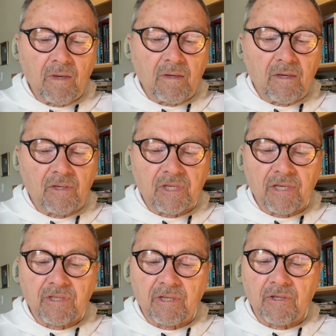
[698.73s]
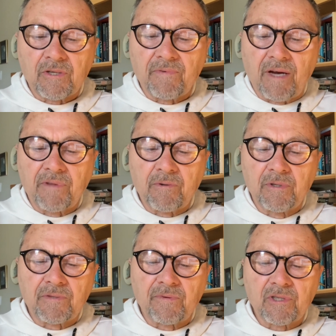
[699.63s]
He says that he survived the
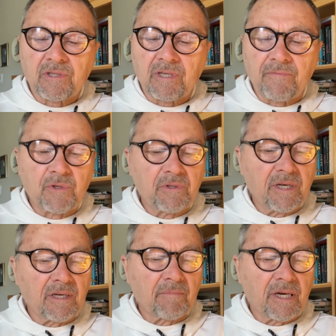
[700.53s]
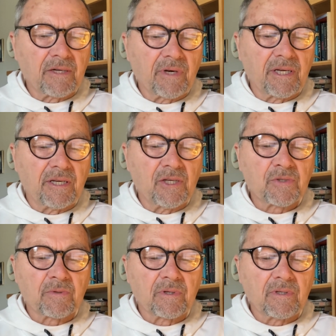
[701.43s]
crucifixion, left Judea, and migrated
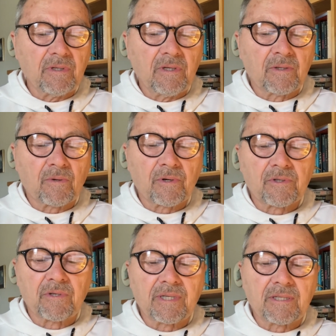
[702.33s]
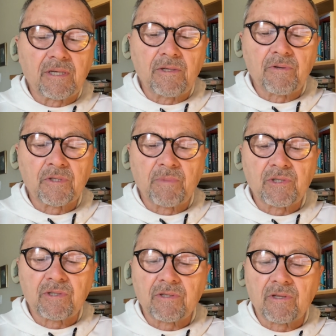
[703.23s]
eastward in order to continue his
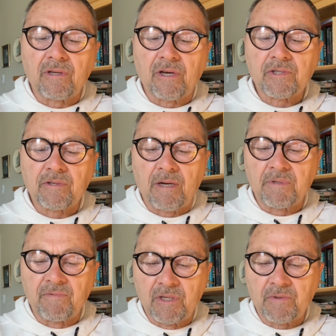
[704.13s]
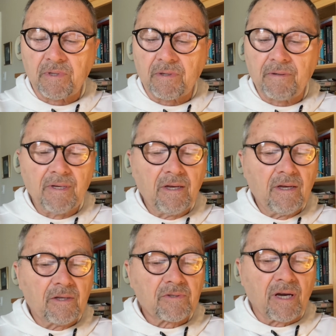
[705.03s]
mission to the lost tribes of Israel,
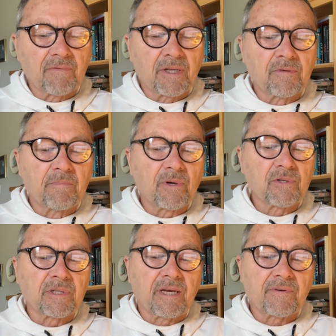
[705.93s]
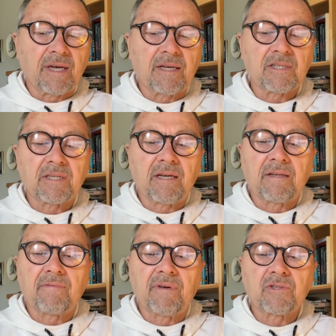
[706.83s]
traveling through Persia and Afghanistan,
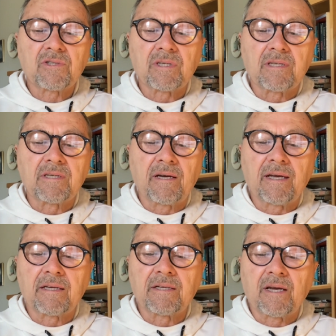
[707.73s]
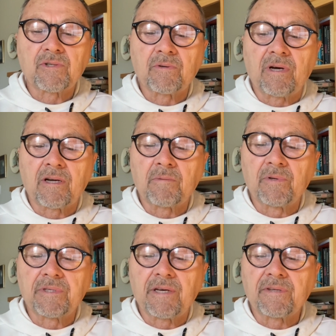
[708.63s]
and eventually dying a natural honorable
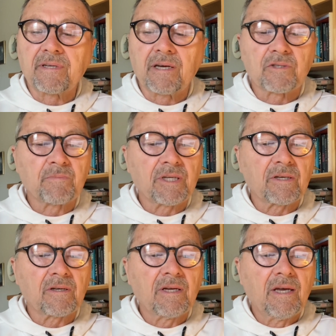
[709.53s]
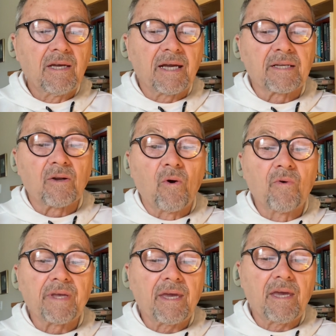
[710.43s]
death in Kashmir at an
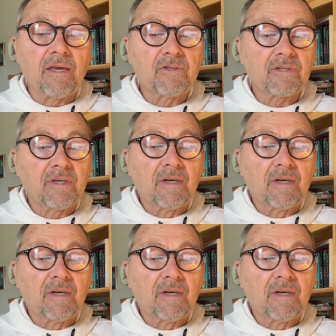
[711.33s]
old age.